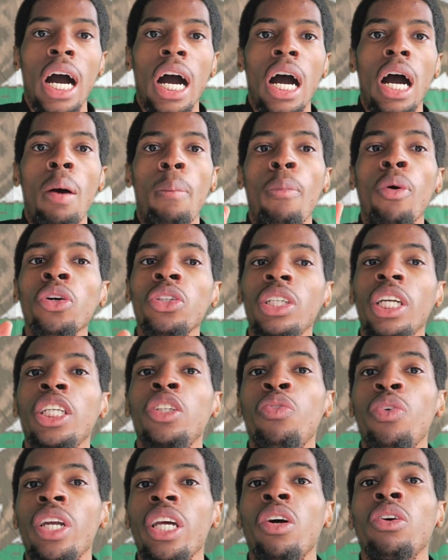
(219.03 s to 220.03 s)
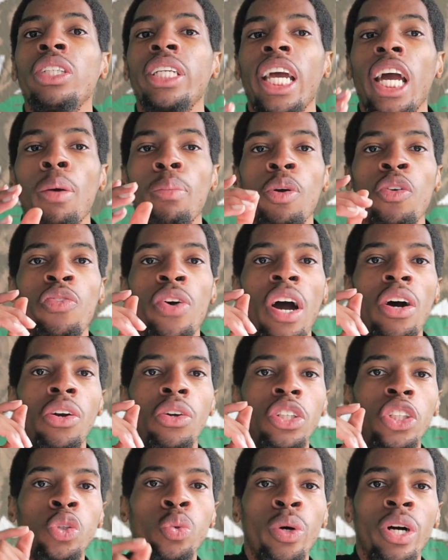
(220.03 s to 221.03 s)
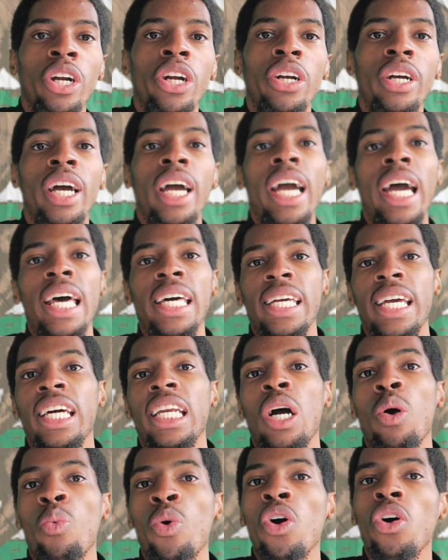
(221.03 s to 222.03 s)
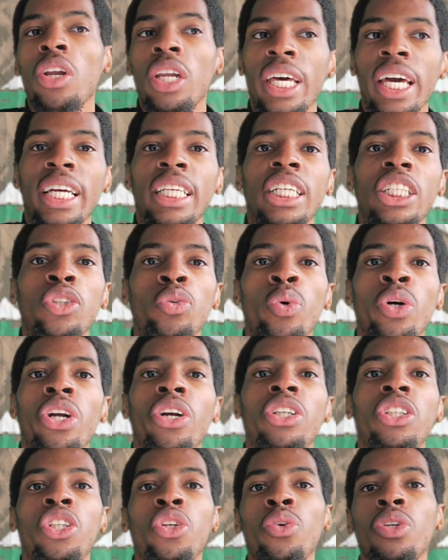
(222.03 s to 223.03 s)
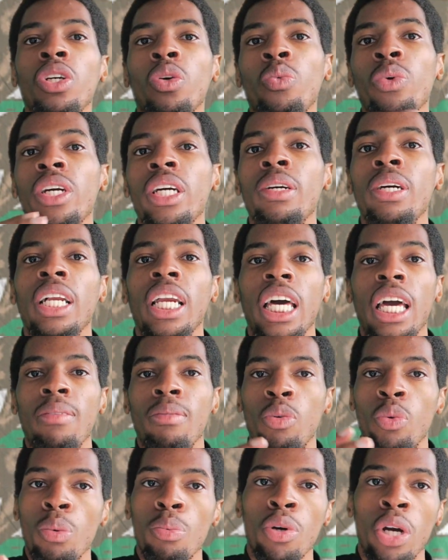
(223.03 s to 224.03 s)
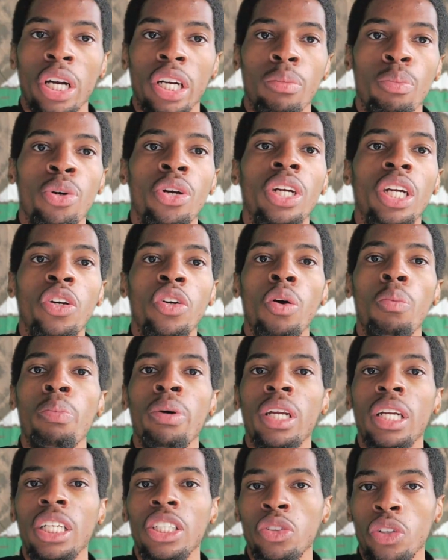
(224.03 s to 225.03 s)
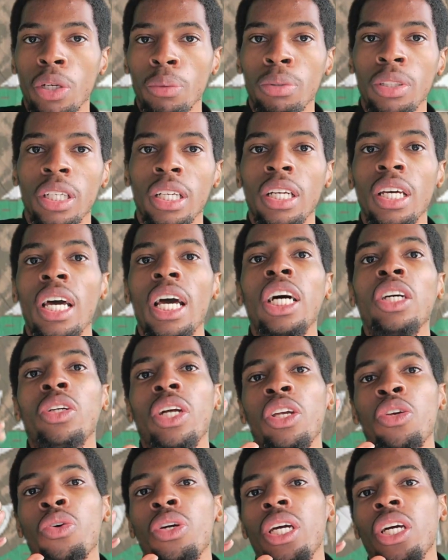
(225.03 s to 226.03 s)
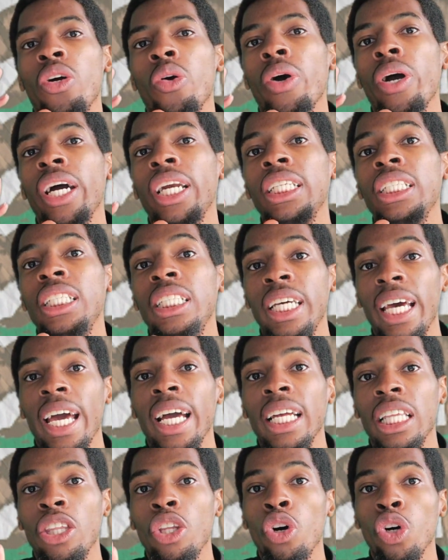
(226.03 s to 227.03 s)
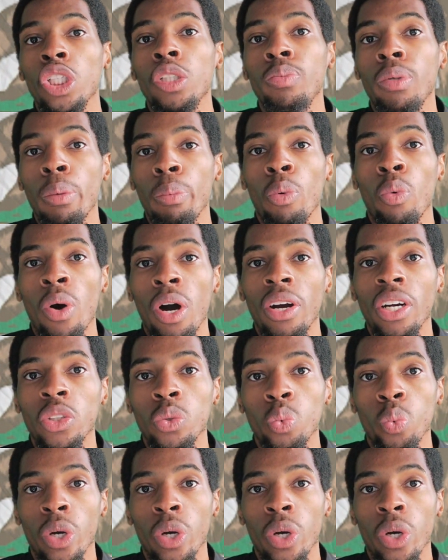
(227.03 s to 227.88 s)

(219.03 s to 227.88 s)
Most of these videos can be found on Twitter, and again, I will link the Twitter to the Reclaim and Rebuild Our Community group in the description so that you can go ahead and check those people out as